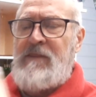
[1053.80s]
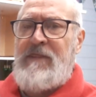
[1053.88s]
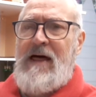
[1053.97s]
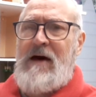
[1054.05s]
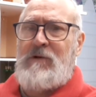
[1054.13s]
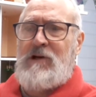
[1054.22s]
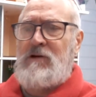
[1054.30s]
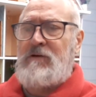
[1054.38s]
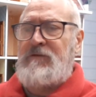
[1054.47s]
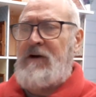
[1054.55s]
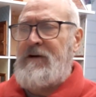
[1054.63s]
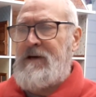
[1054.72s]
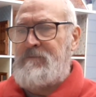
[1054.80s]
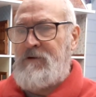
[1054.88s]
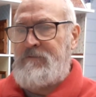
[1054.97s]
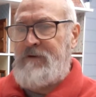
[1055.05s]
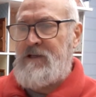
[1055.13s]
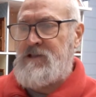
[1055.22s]
That would look very
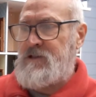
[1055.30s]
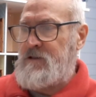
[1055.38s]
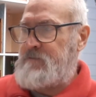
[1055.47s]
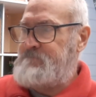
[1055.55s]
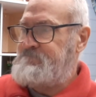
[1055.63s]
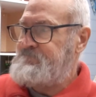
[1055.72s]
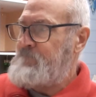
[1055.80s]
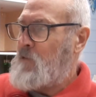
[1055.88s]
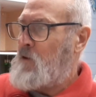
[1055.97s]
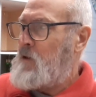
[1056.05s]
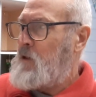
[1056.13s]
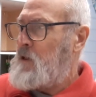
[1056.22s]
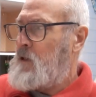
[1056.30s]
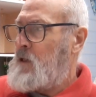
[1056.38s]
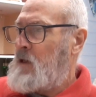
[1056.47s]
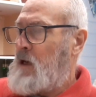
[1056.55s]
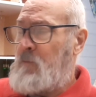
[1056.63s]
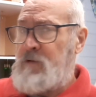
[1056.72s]
unprofessional,
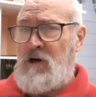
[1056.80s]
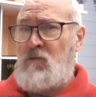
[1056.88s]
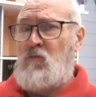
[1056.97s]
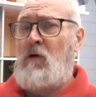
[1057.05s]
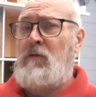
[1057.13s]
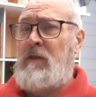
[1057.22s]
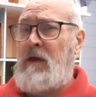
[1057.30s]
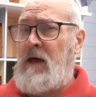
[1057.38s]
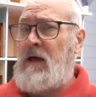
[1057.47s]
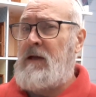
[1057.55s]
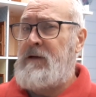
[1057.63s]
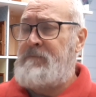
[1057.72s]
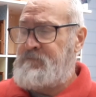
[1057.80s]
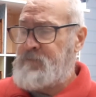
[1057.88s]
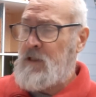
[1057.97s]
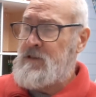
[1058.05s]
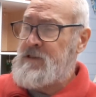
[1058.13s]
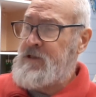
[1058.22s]
and we don't want that.
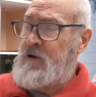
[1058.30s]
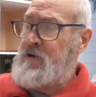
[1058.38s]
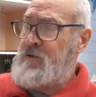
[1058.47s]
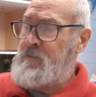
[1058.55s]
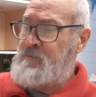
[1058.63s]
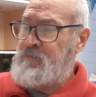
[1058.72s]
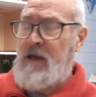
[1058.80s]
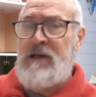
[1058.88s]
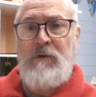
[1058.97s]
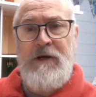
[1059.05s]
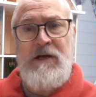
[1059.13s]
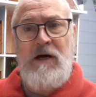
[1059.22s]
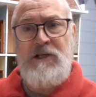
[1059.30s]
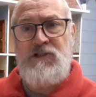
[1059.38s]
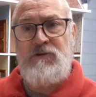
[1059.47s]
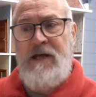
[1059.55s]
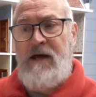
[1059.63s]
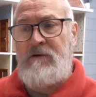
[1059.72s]
So anyway, I
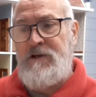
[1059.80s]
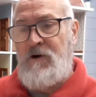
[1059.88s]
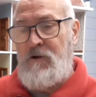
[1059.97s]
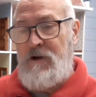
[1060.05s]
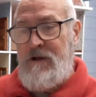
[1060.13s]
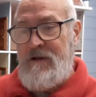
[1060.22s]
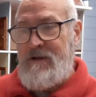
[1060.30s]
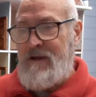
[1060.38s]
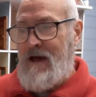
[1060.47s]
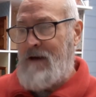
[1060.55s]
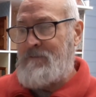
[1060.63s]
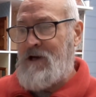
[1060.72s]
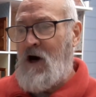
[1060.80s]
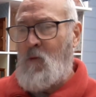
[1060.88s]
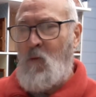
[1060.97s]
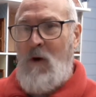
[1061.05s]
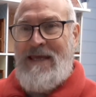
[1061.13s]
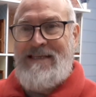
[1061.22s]
shall carry on. I
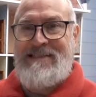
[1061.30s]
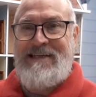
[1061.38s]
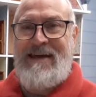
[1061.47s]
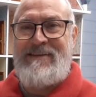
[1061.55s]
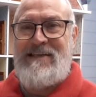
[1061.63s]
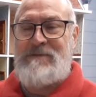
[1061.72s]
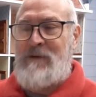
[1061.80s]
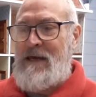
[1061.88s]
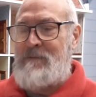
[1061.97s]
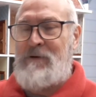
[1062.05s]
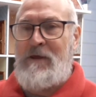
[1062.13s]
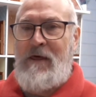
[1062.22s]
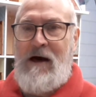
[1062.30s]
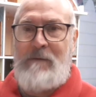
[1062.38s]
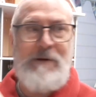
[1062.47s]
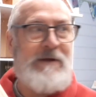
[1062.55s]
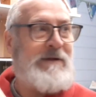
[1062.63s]
can't wait to get this papered up,